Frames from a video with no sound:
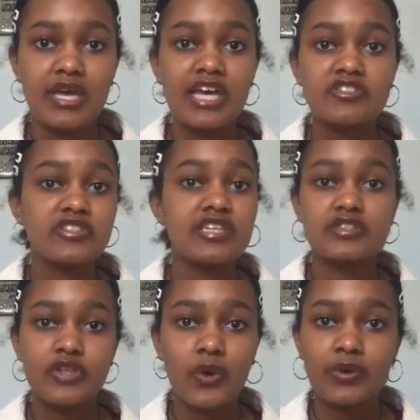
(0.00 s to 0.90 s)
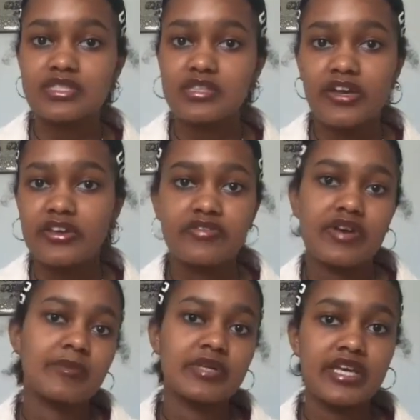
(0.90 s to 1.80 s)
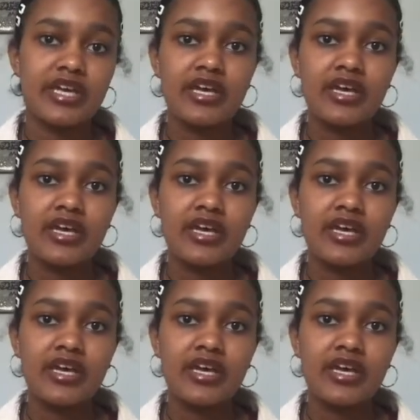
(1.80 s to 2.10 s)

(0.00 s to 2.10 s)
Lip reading: She says, "No, it's not your family."